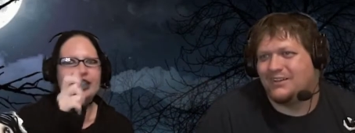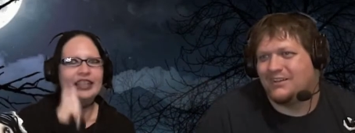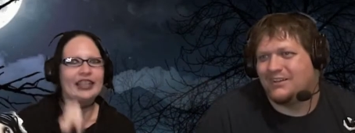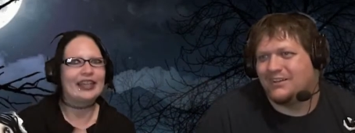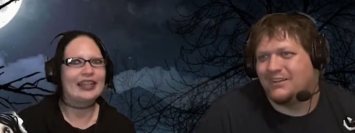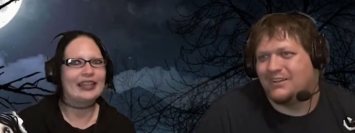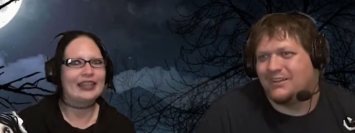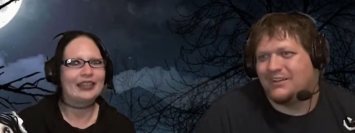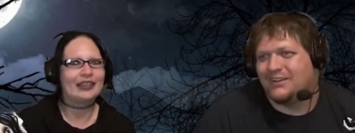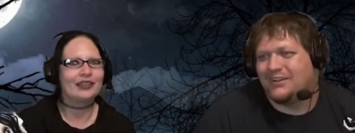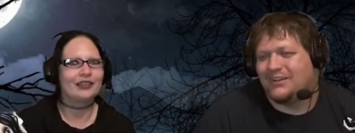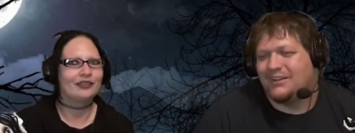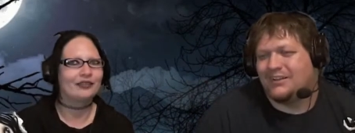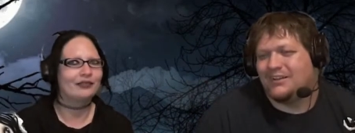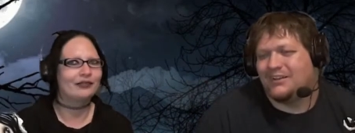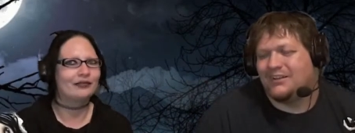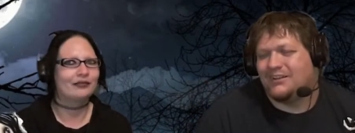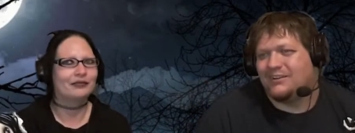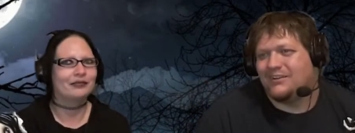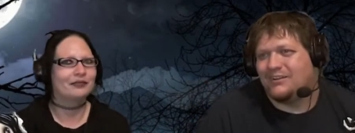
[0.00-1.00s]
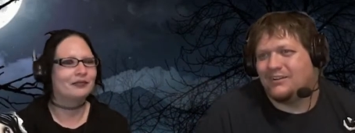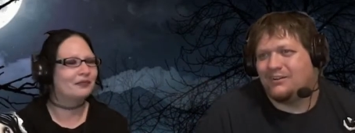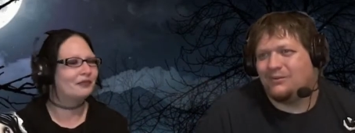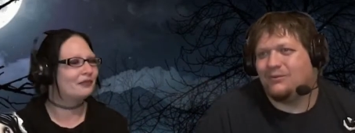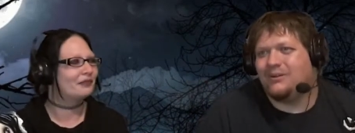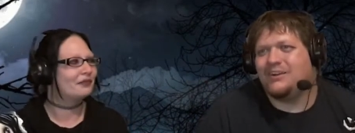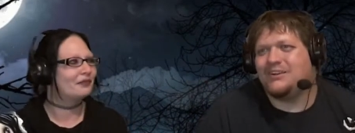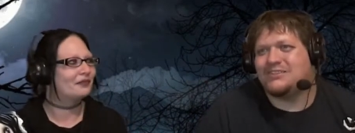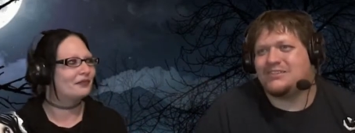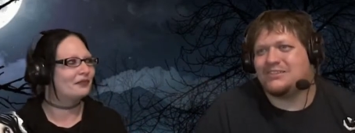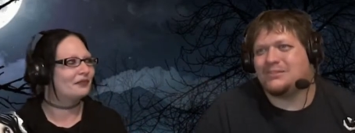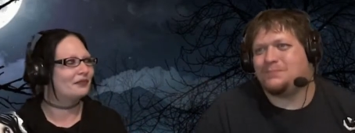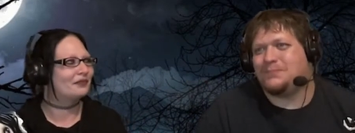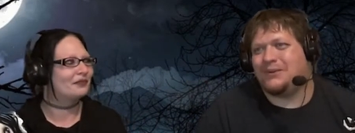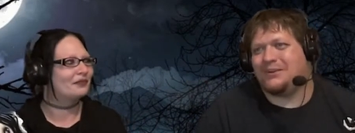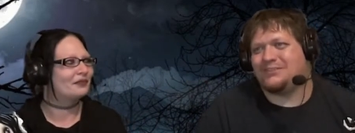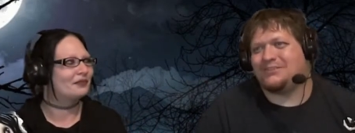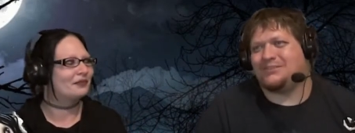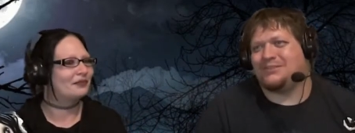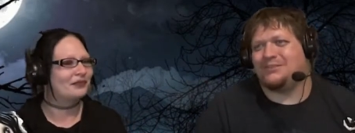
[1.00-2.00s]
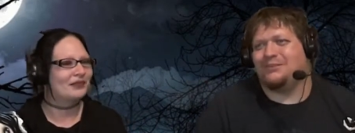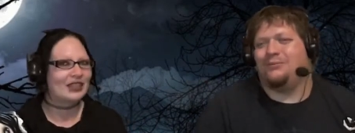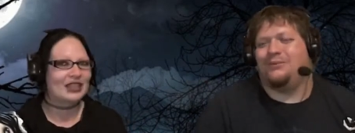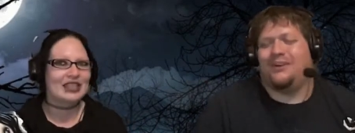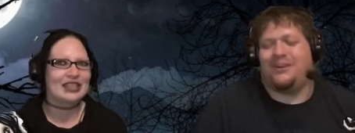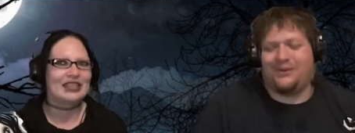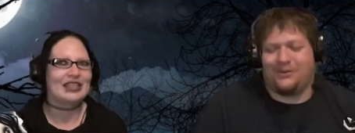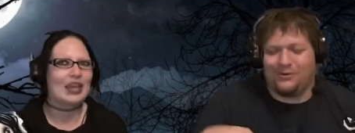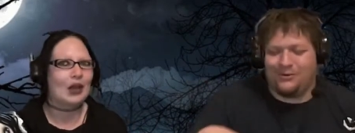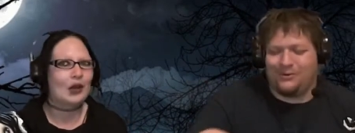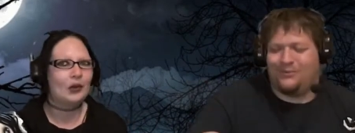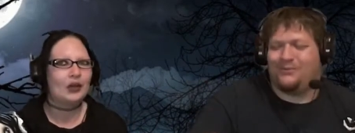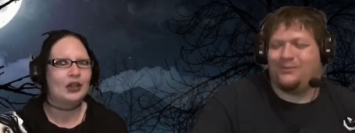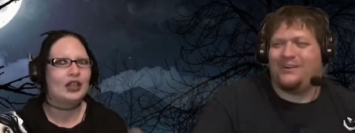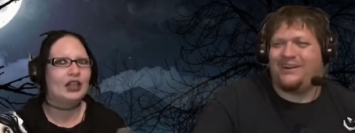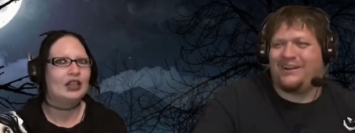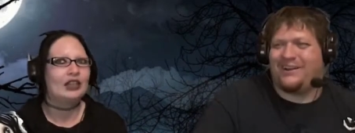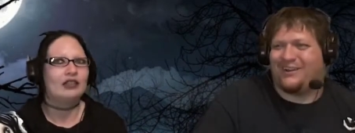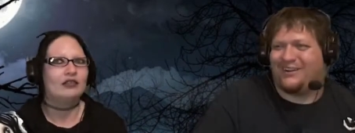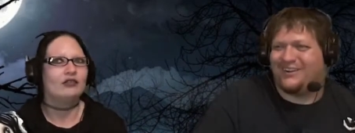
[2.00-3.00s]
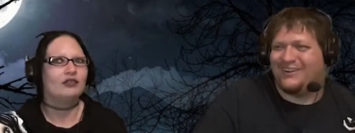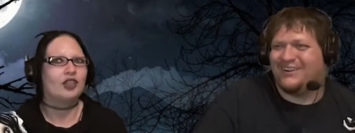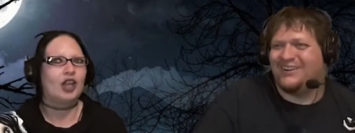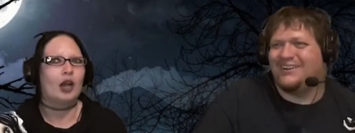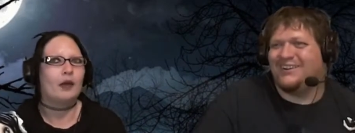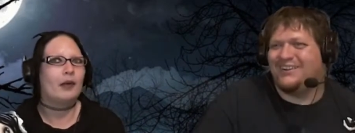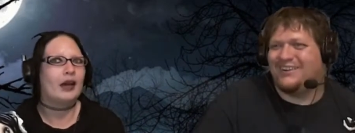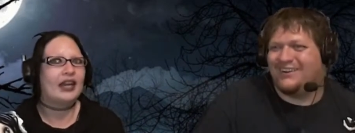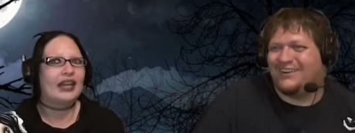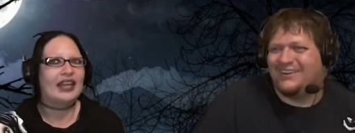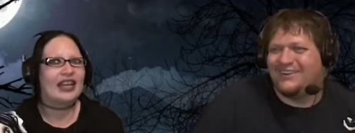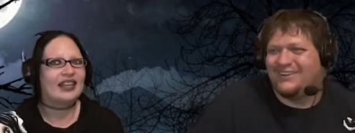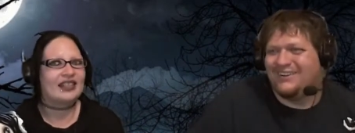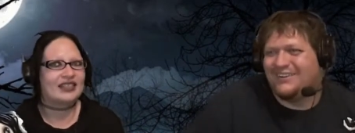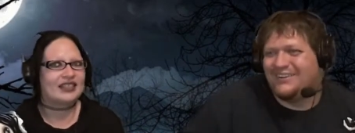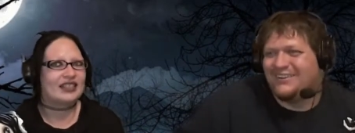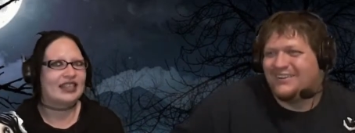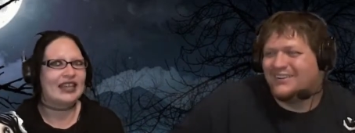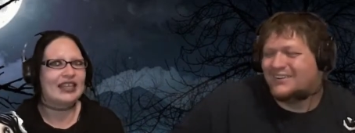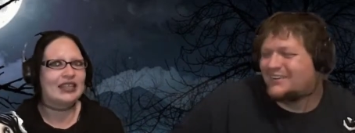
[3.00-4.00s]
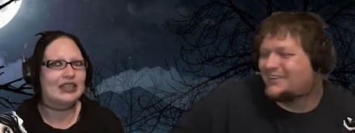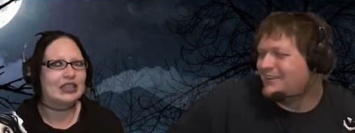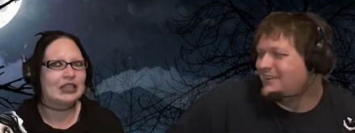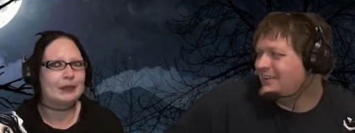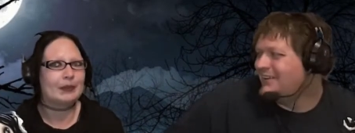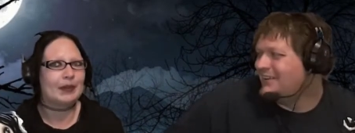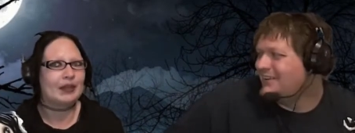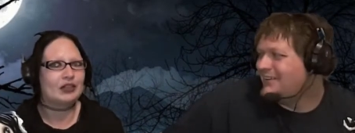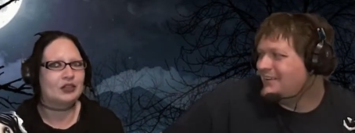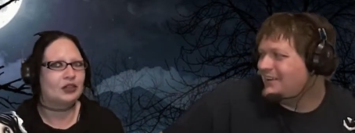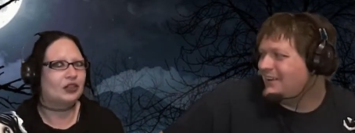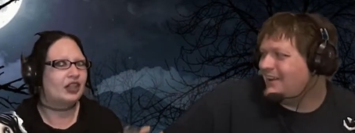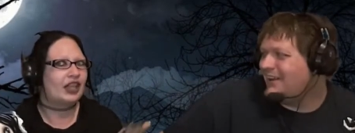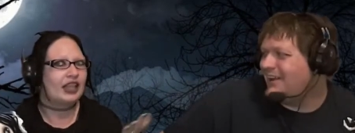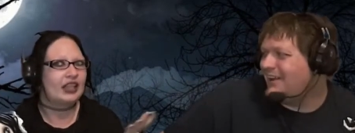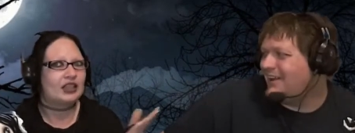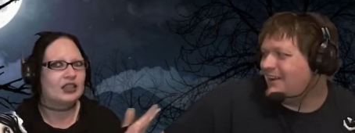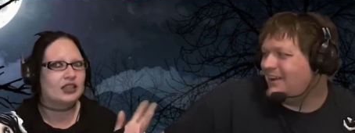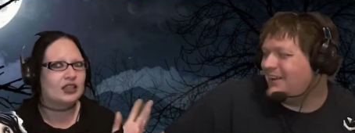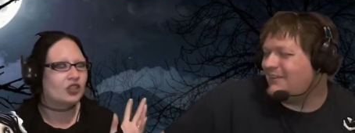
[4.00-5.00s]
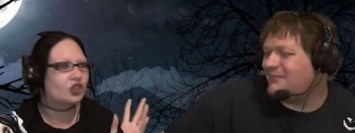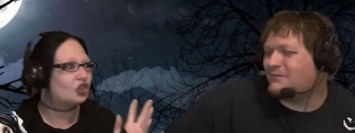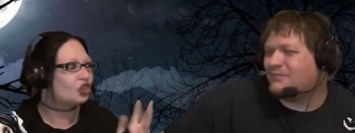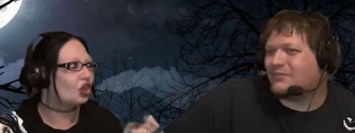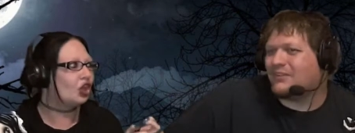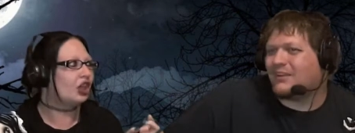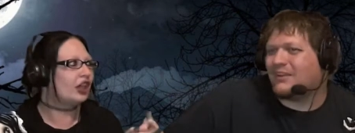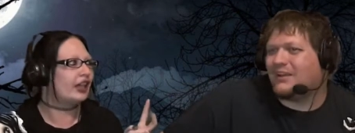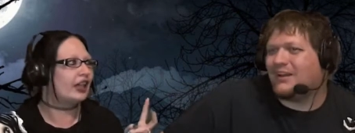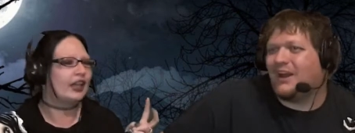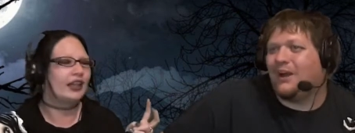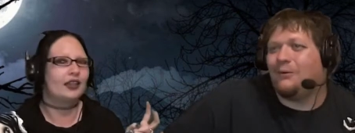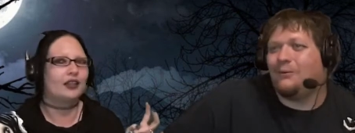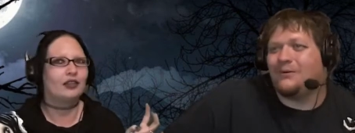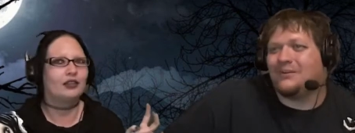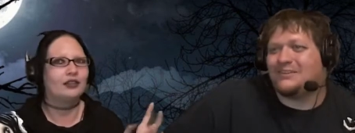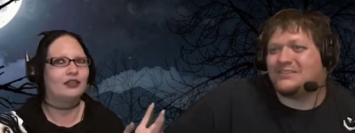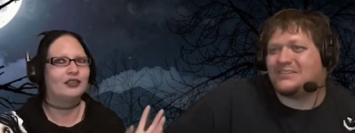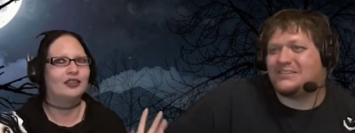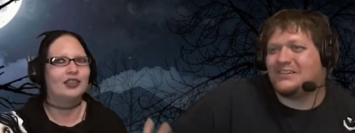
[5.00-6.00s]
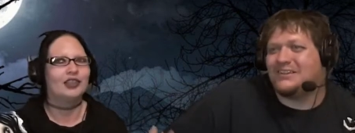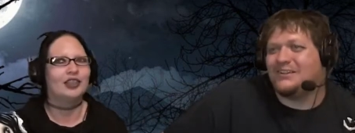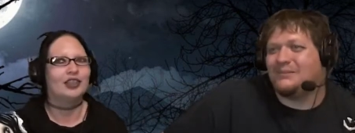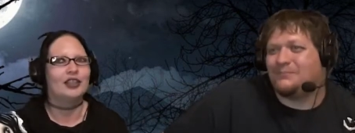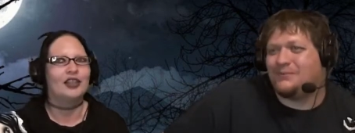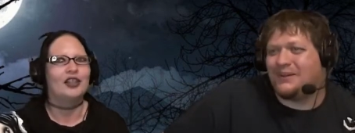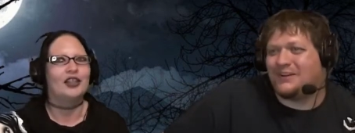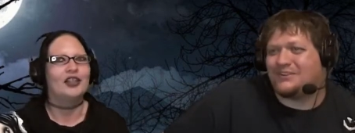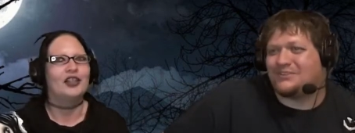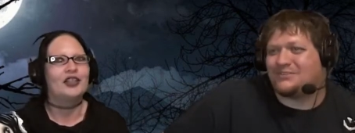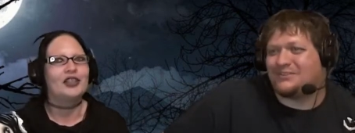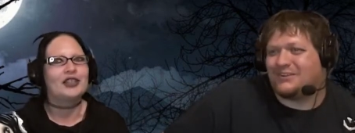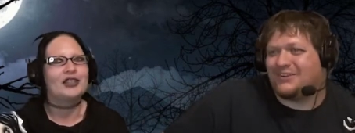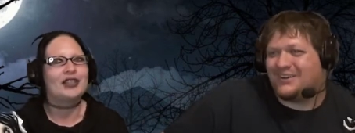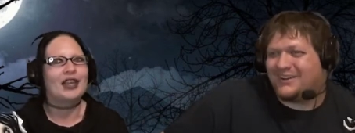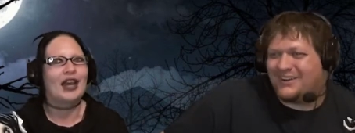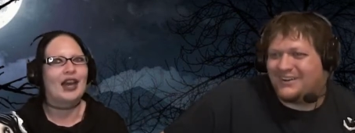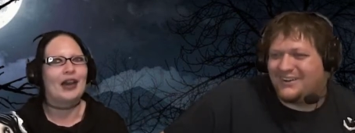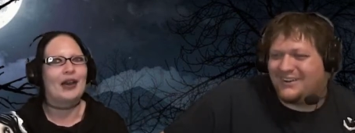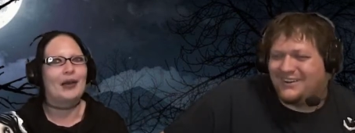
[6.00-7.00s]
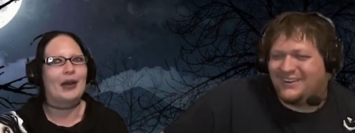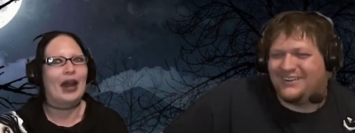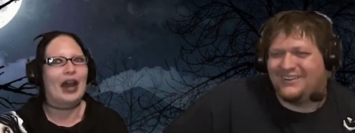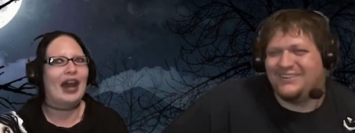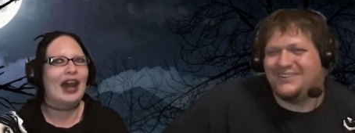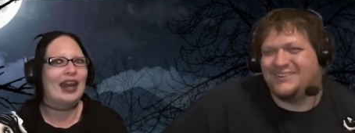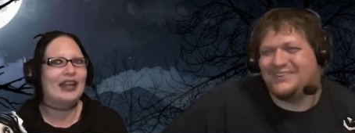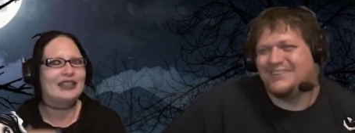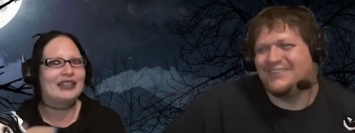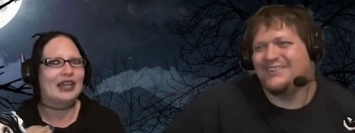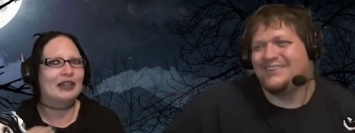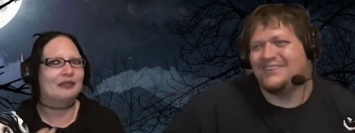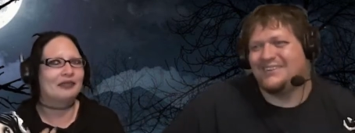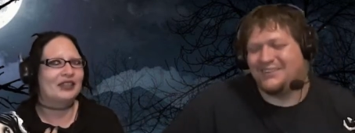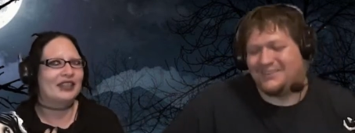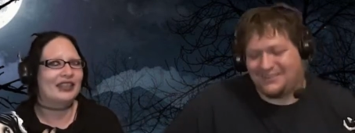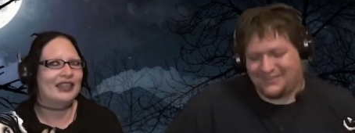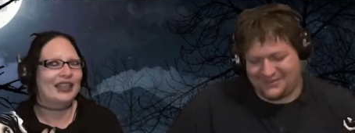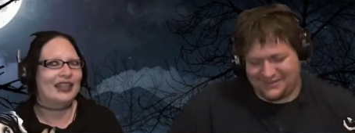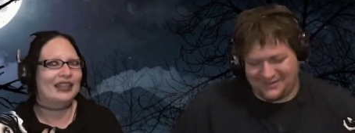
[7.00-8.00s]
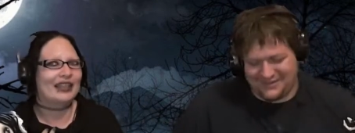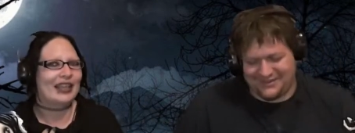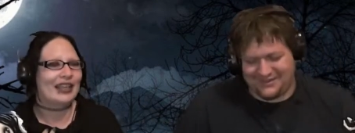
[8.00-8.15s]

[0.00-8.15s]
Speaker 1: click. Where's this picture? Where?
Speaker 2: Nobody has seen this picture that's taken.
Speaker 1: I want to see the picture.
Speaker 2: So I definitely think